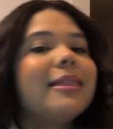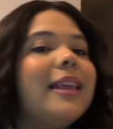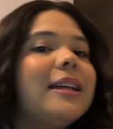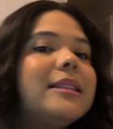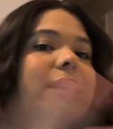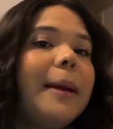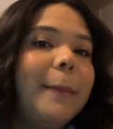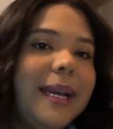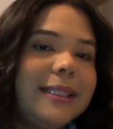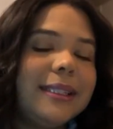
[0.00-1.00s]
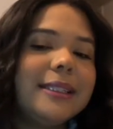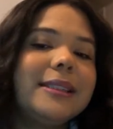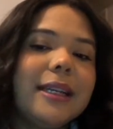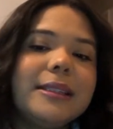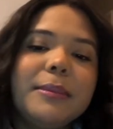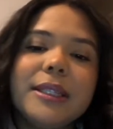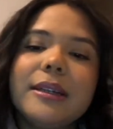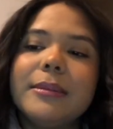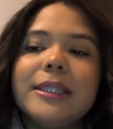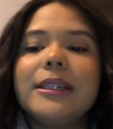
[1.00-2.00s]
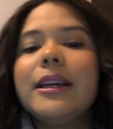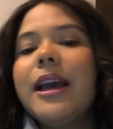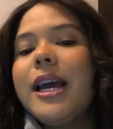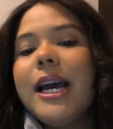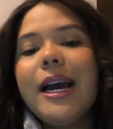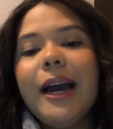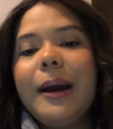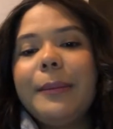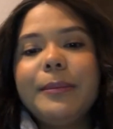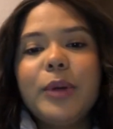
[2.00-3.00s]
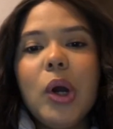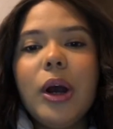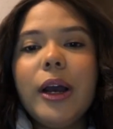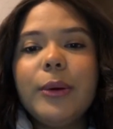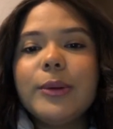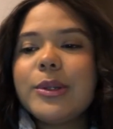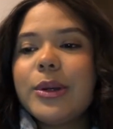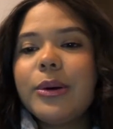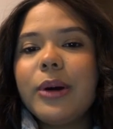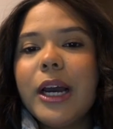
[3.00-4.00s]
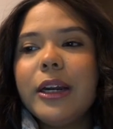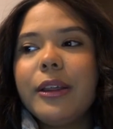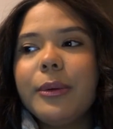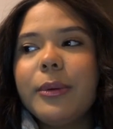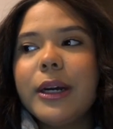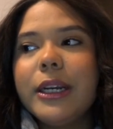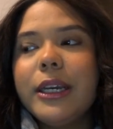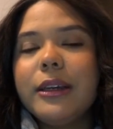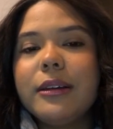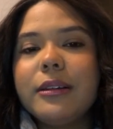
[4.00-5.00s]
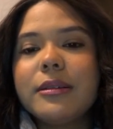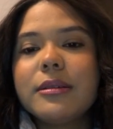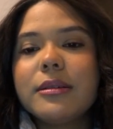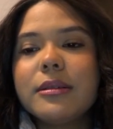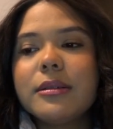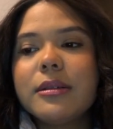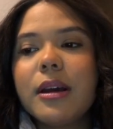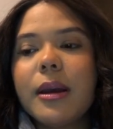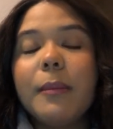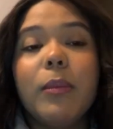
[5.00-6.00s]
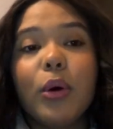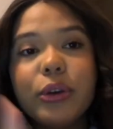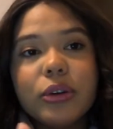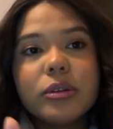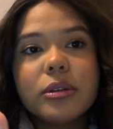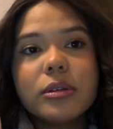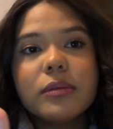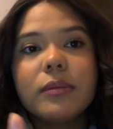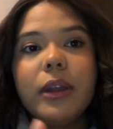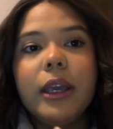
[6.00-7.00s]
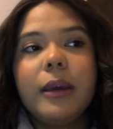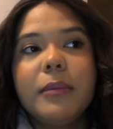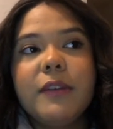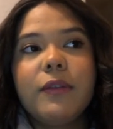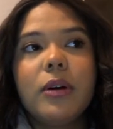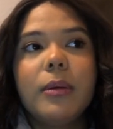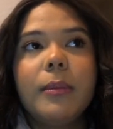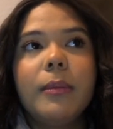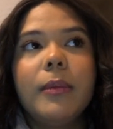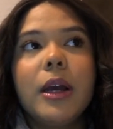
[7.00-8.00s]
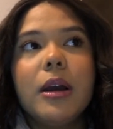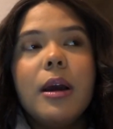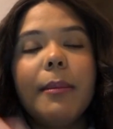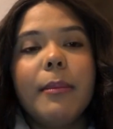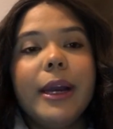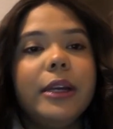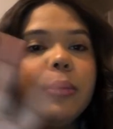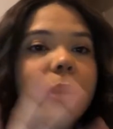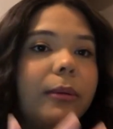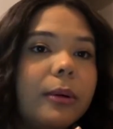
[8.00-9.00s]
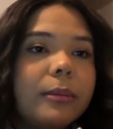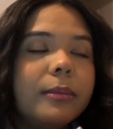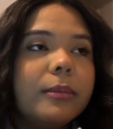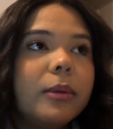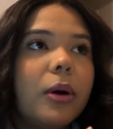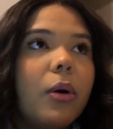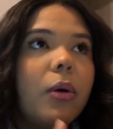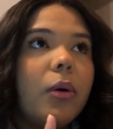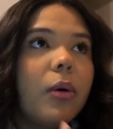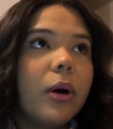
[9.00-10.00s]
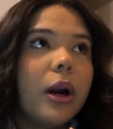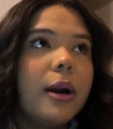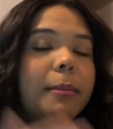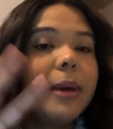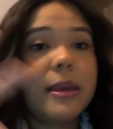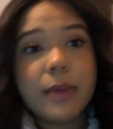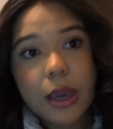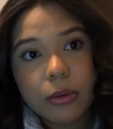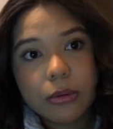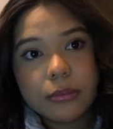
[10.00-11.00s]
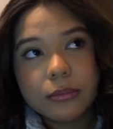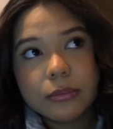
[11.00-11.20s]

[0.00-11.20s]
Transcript: That's amazing. That's amazing, amazing. Um, also another one is bollos. They can be from maíz nuevo or maíz viejo.